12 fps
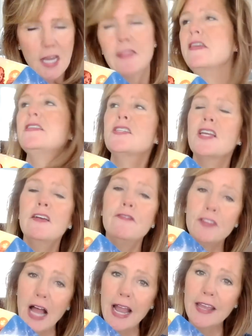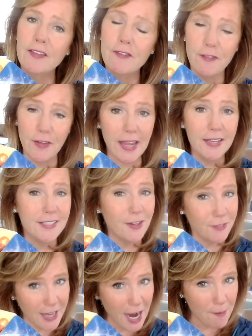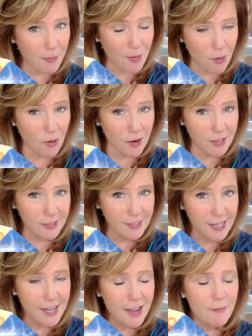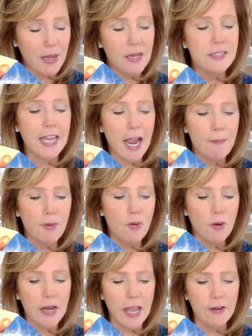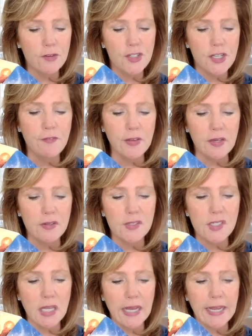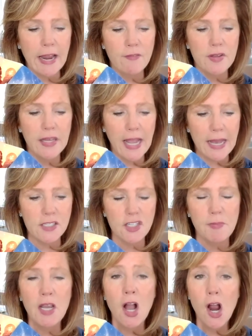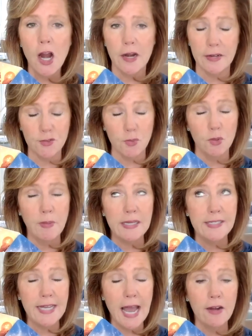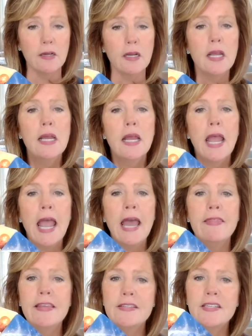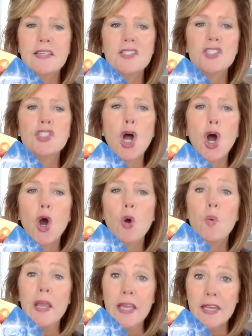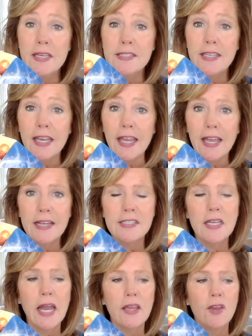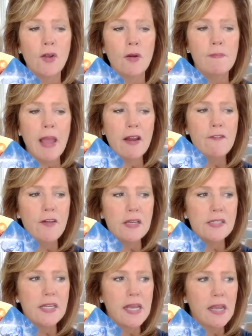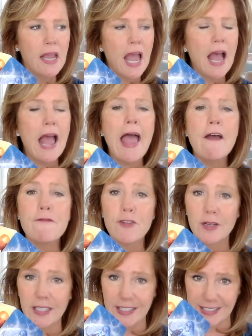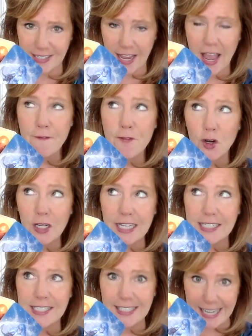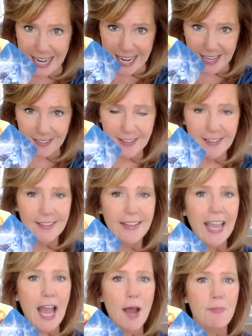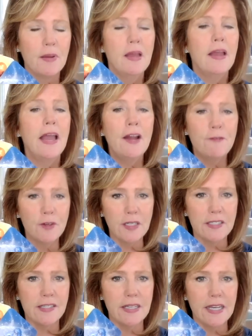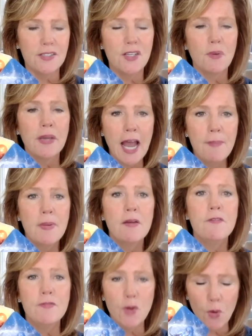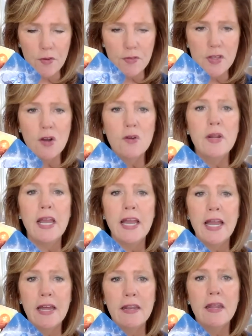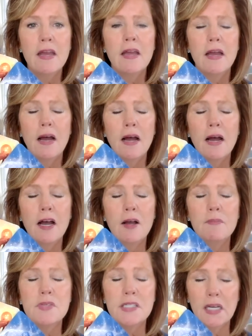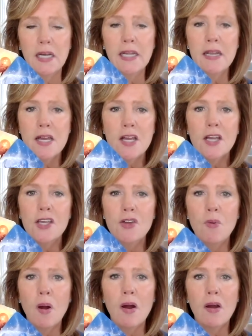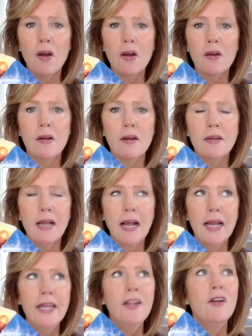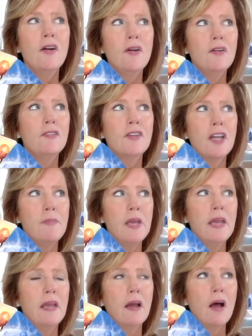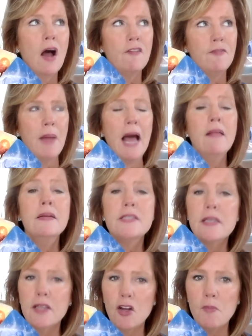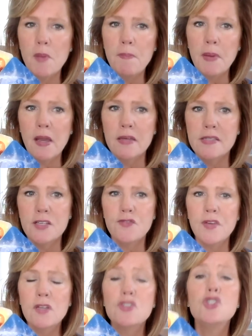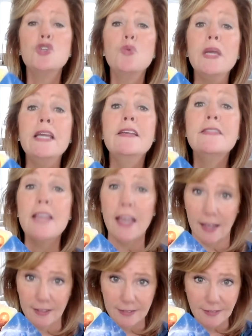This is going to fly in the face of Capricorn because Capricorn energy feels like everything has to be hard. It's ruled by Saturn. And this is so easy. It's like you're manifesting effortless, effortlessly, Cap, effortlessly. So Cap, North Node and um, Sun, you are kind of going to be off balance a little bit because this feels too easy